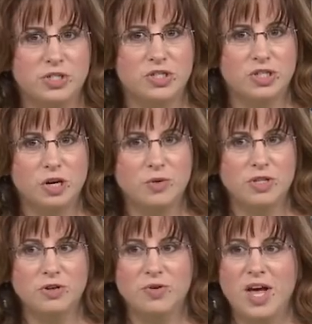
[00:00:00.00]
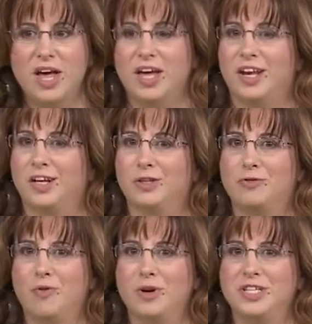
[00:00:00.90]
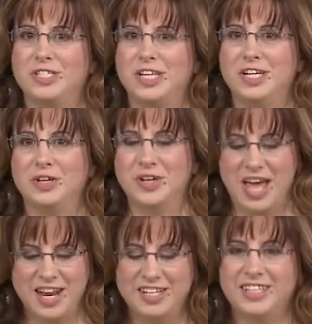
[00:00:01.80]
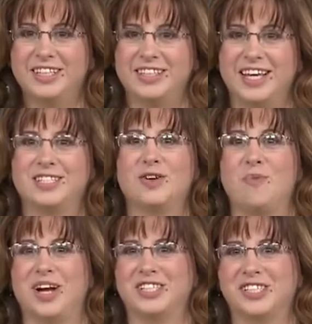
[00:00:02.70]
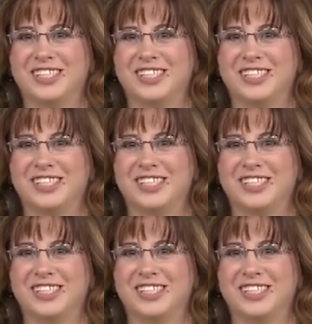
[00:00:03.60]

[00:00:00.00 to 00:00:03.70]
to share with you. And I look forward to seeing you again. Thanks so much.